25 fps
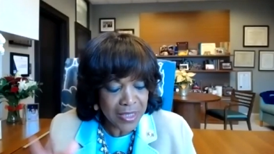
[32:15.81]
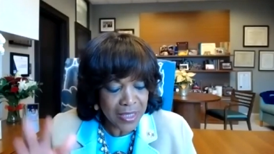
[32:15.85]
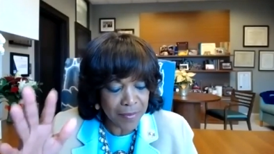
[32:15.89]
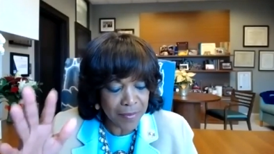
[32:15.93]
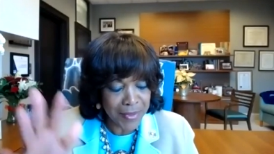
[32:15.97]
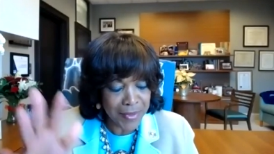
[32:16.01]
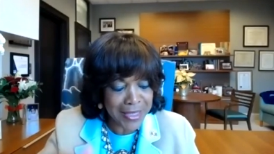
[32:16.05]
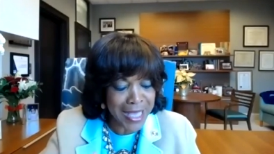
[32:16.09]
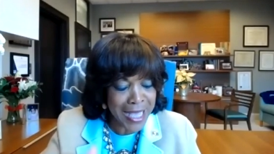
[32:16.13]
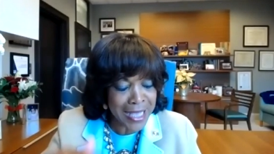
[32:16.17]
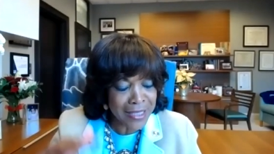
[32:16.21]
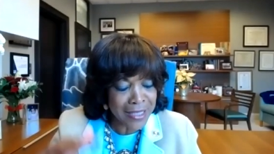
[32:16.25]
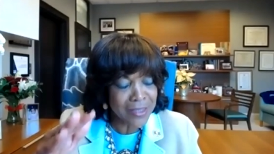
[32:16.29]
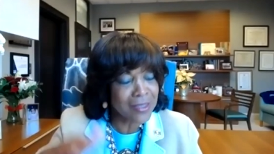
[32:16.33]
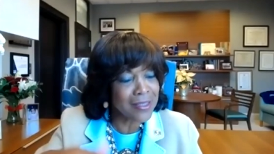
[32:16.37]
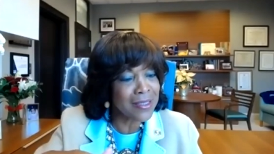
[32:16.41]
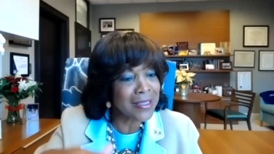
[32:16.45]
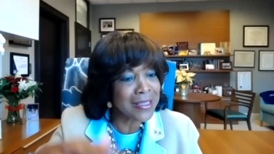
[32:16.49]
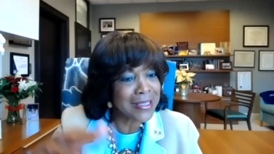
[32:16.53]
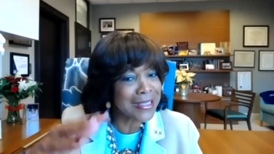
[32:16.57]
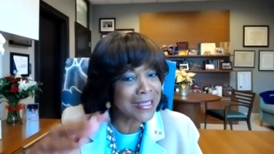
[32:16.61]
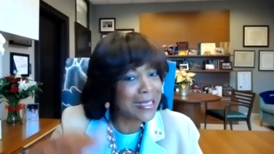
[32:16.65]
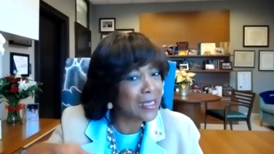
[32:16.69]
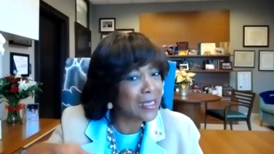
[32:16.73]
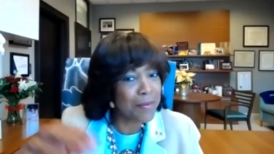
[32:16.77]
But that's
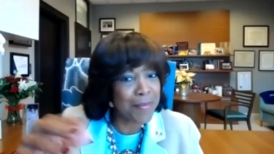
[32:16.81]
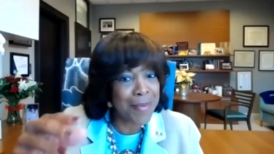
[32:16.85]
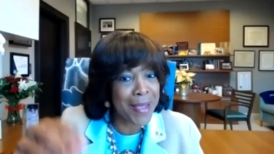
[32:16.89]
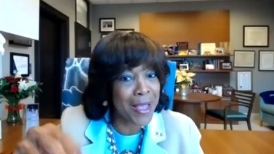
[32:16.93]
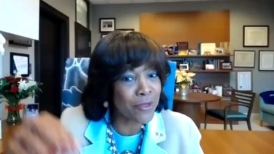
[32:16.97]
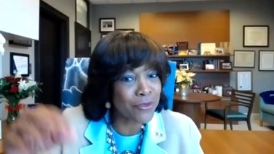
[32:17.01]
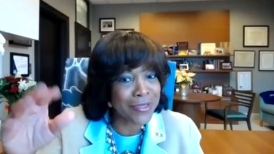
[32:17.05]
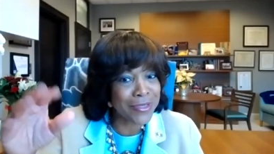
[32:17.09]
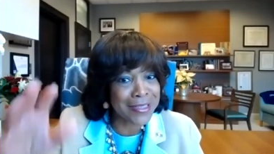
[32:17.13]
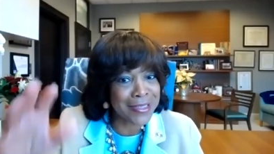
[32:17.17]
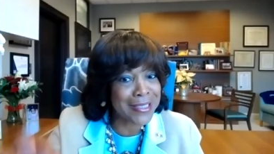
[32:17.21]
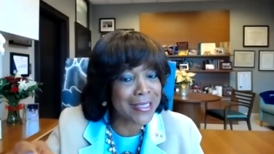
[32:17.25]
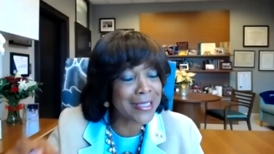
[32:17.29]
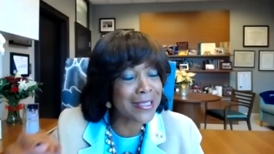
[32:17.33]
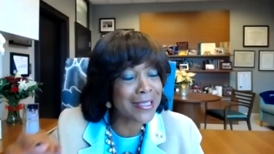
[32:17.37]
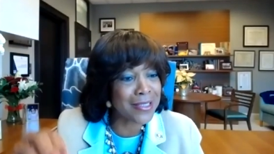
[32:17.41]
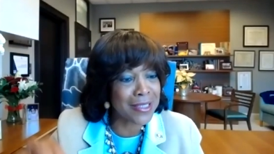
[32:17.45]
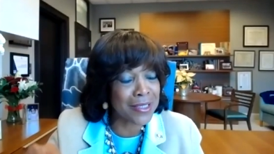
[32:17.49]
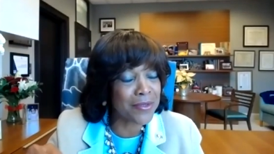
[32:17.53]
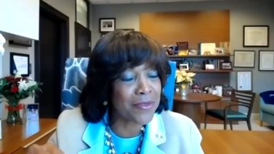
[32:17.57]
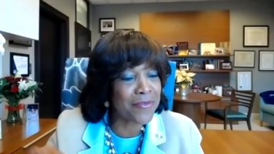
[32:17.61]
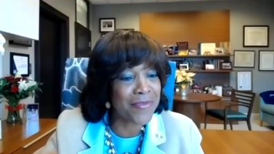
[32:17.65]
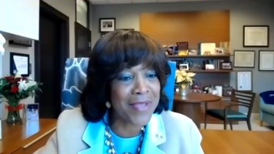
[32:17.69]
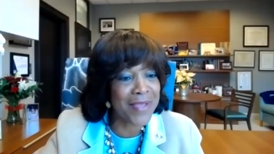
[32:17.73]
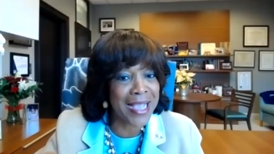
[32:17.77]
looking at about 6
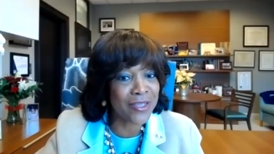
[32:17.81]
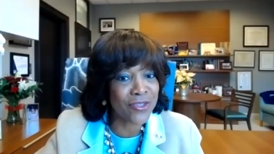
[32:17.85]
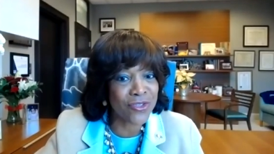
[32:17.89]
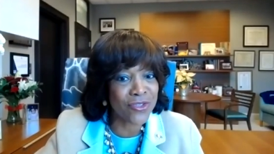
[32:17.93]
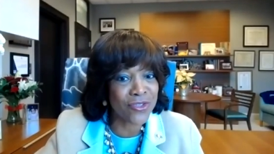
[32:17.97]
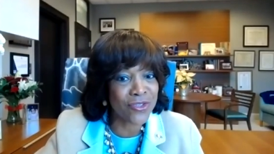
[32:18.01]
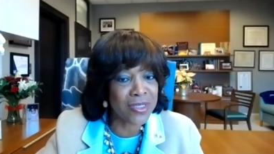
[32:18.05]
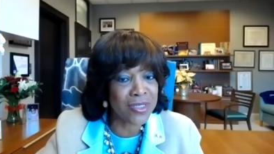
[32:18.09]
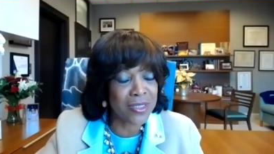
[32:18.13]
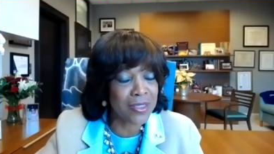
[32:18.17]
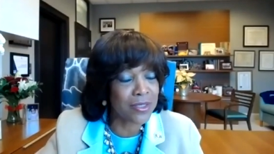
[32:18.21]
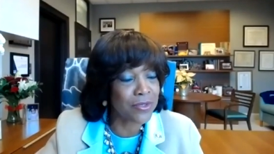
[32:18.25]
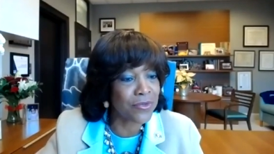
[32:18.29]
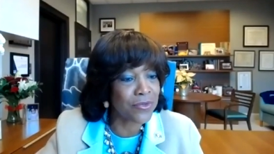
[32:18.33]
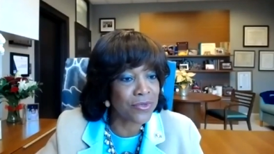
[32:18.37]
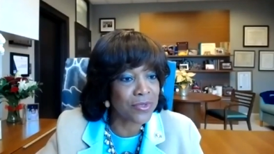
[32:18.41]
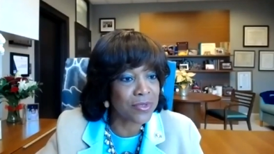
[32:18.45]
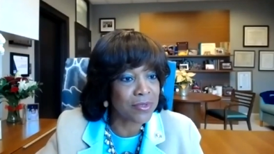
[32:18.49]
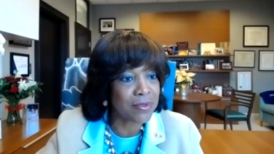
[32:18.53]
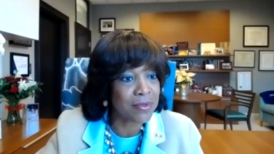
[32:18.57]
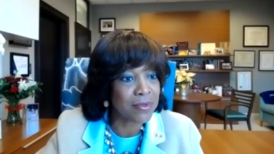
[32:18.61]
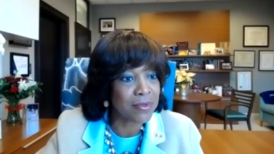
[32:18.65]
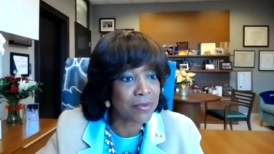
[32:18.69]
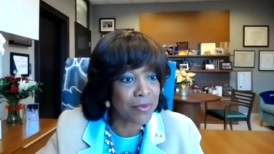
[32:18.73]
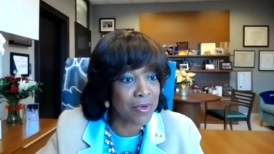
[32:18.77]
other vaccines,
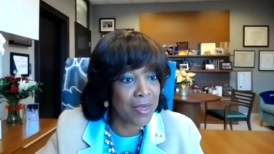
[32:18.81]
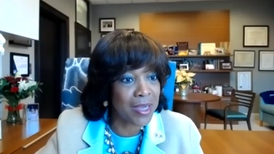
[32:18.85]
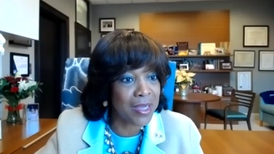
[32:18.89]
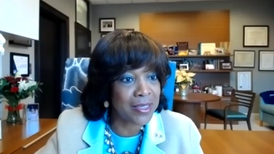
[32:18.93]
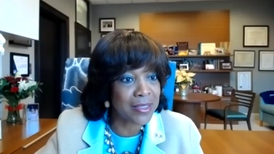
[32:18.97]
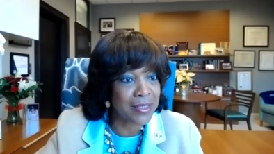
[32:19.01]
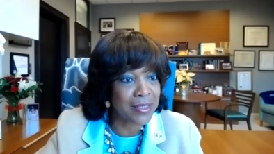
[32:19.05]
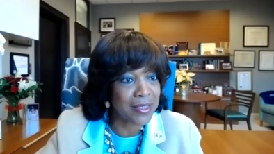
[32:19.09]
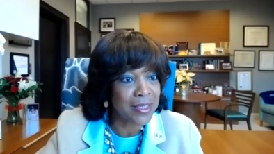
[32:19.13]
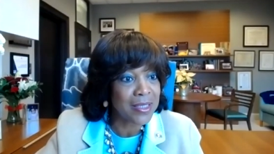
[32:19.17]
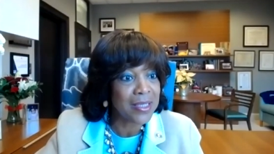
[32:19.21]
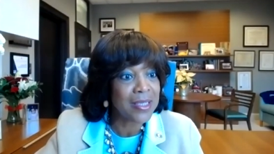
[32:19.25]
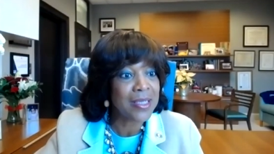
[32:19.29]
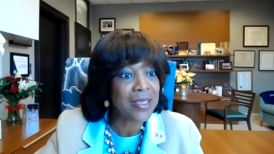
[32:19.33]
right?